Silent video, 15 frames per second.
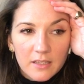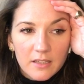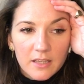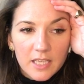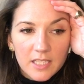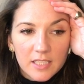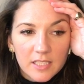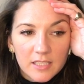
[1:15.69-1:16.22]

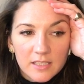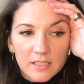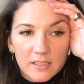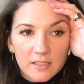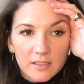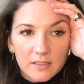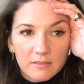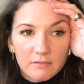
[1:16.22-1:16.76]
this is
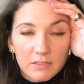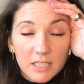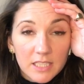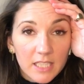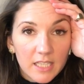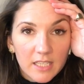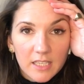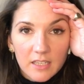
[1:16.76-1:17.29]

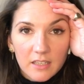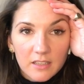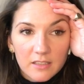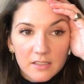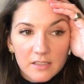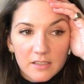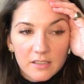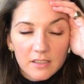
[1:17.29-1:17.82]

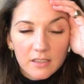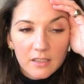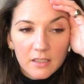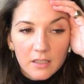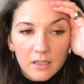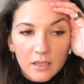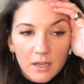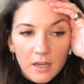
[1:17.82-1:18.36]
ridiculous
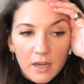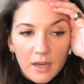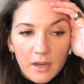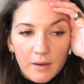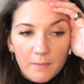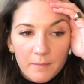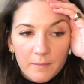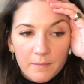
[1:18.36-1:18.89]

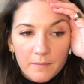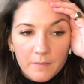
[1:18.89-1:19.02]
um,